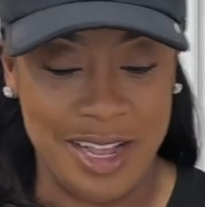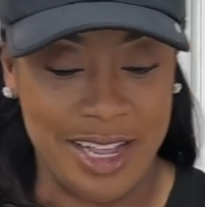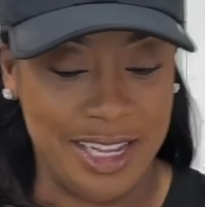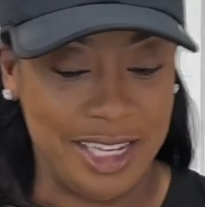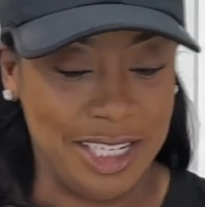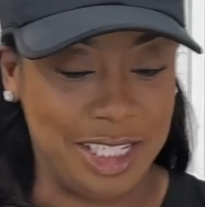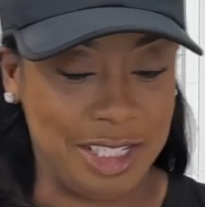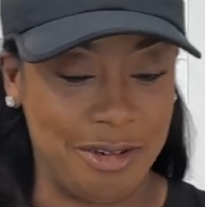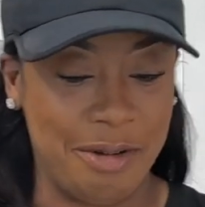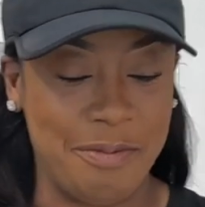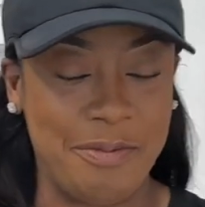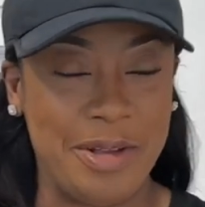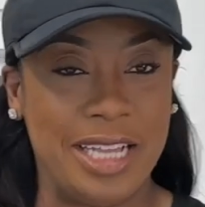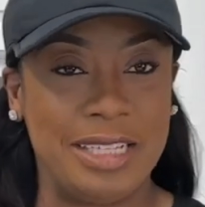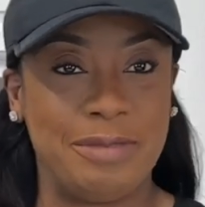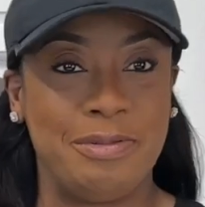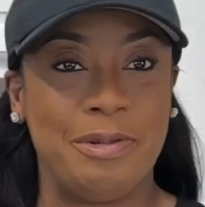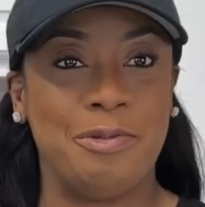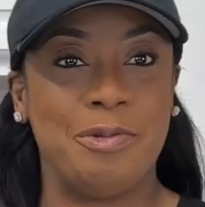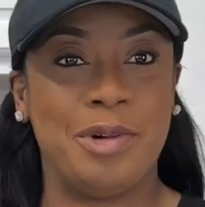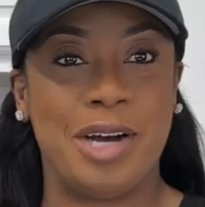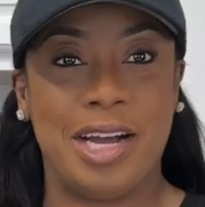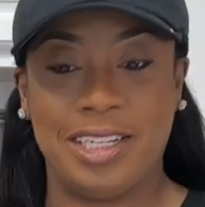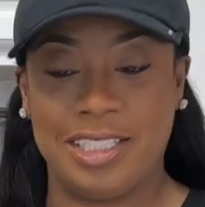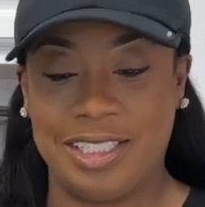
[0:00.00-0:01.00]
Shrimp has been
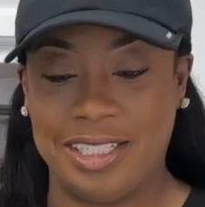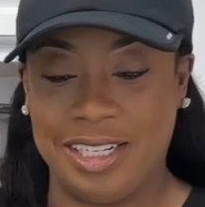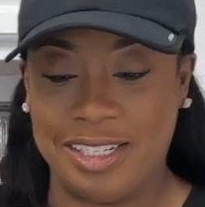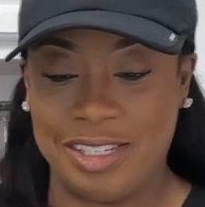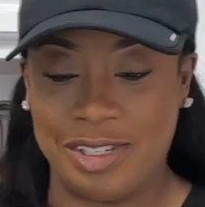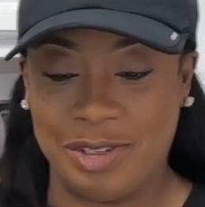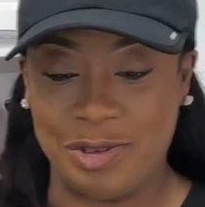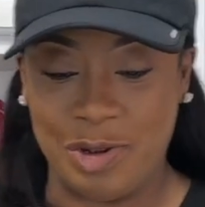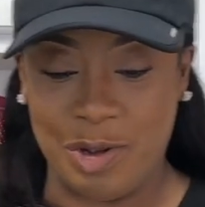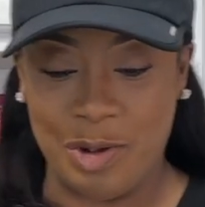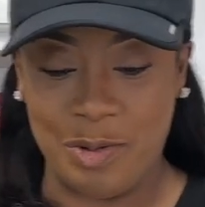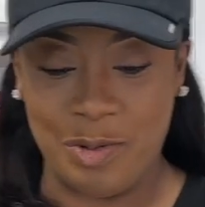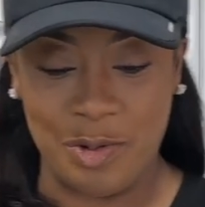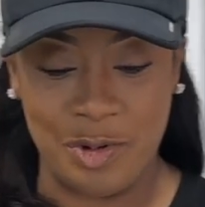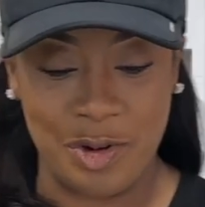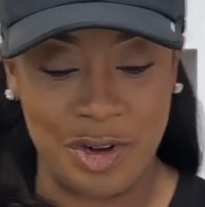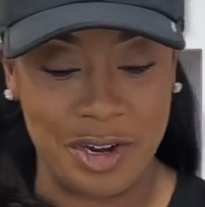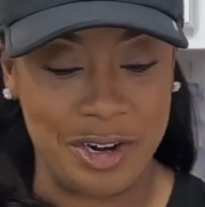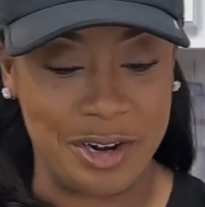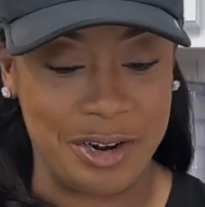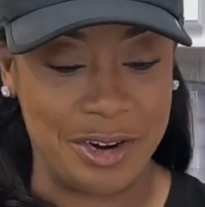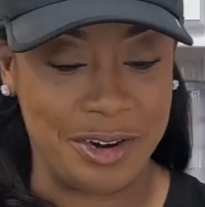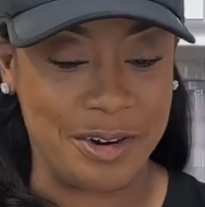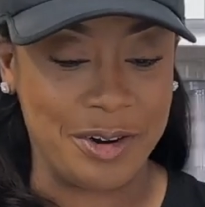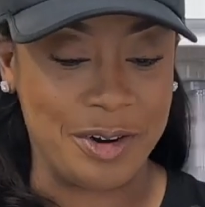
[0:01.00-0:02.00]
washed in salt
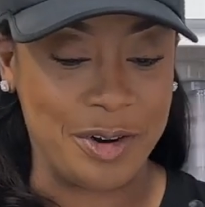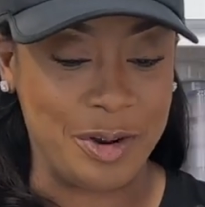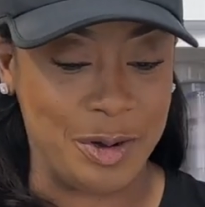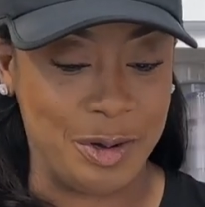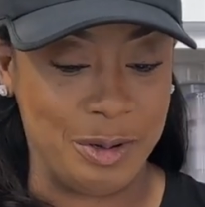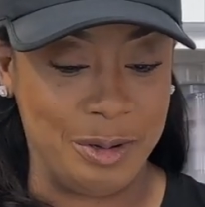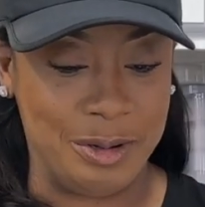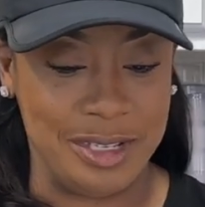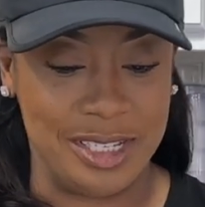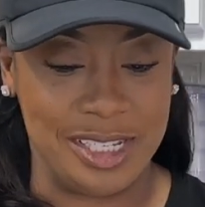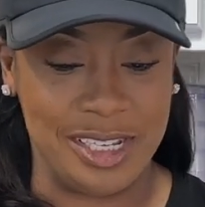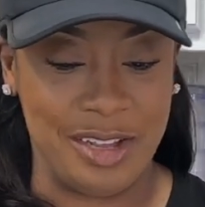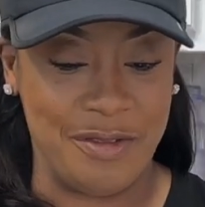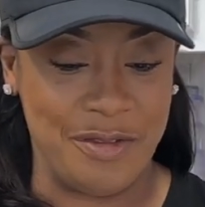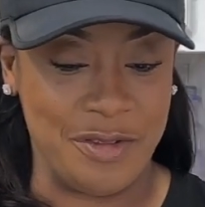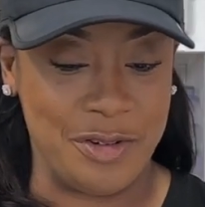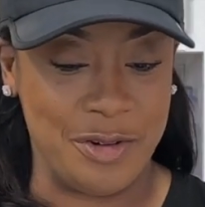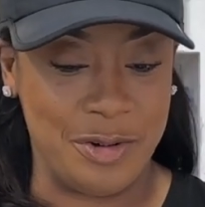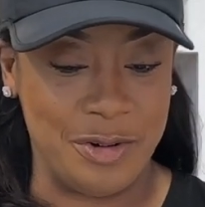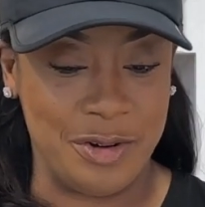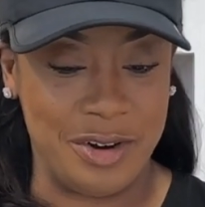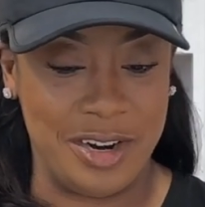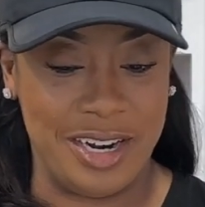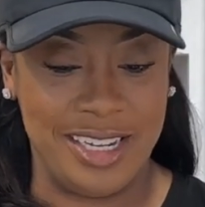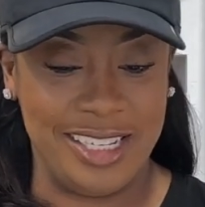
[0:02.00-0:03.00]
water, cold, of
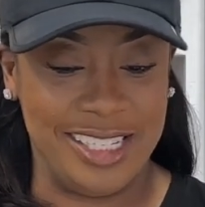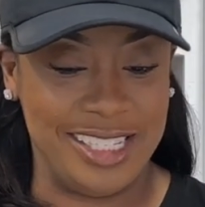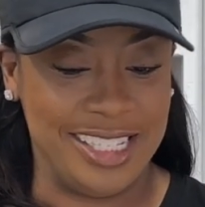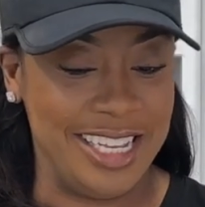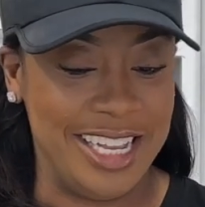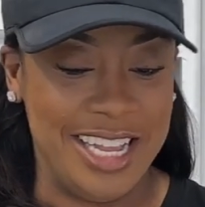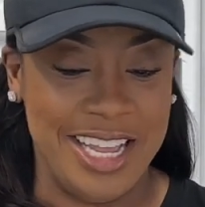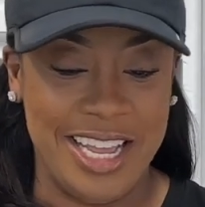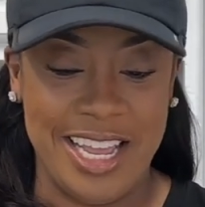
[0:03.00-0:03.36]
course,